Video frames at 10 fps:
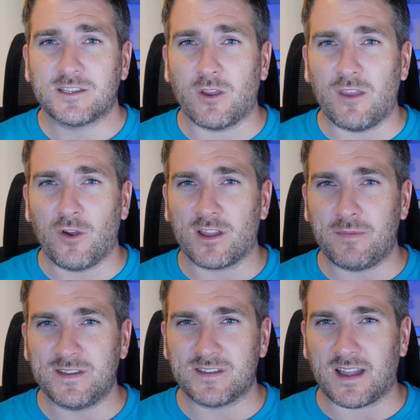So if you're going
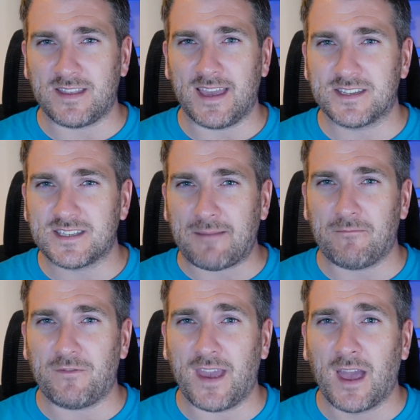to be studying
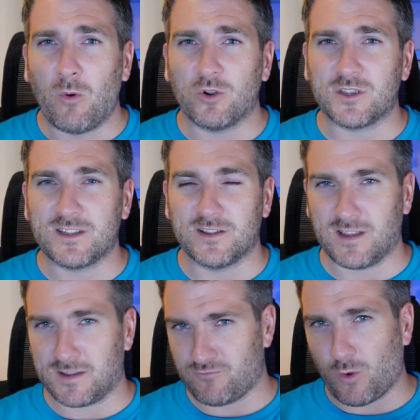something which
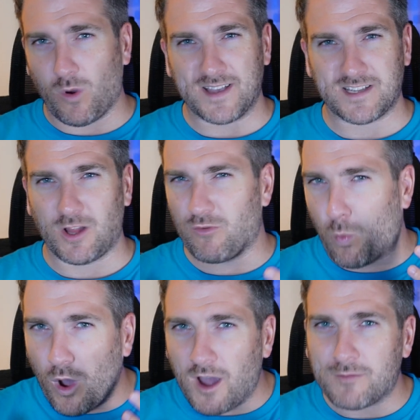just requires a lot
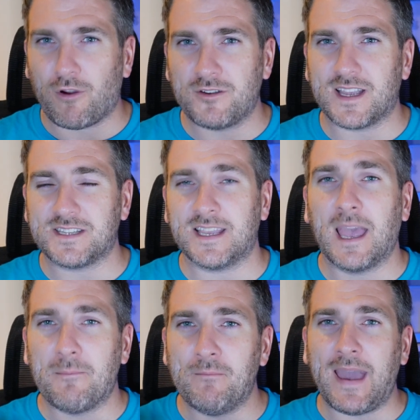of word
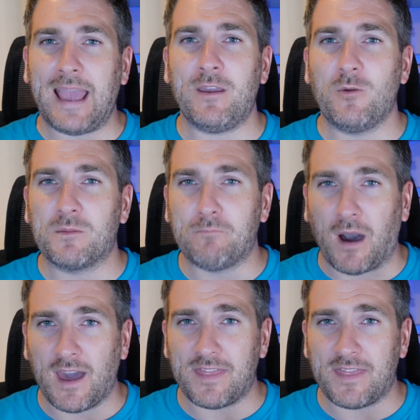processing, maybe you would buy